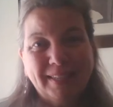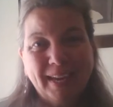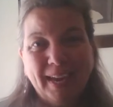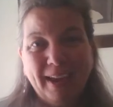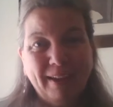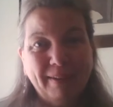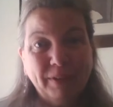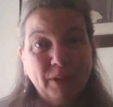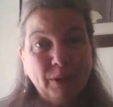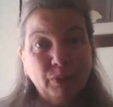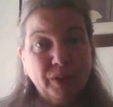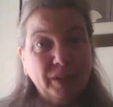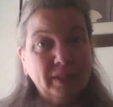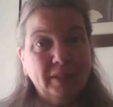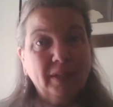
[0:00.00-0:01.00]
to have a
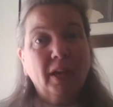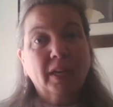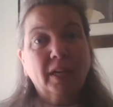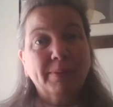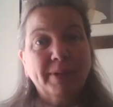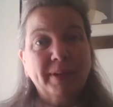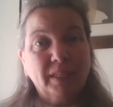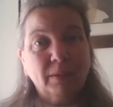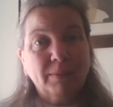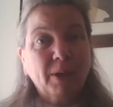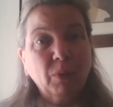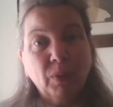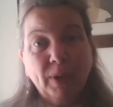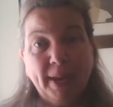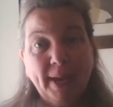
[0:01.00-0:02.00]
written document
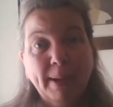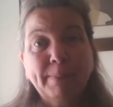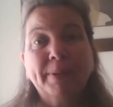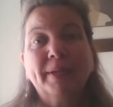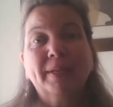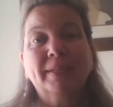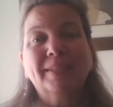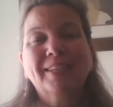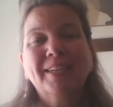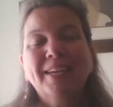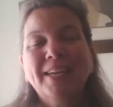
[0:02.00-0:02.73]
about what happened,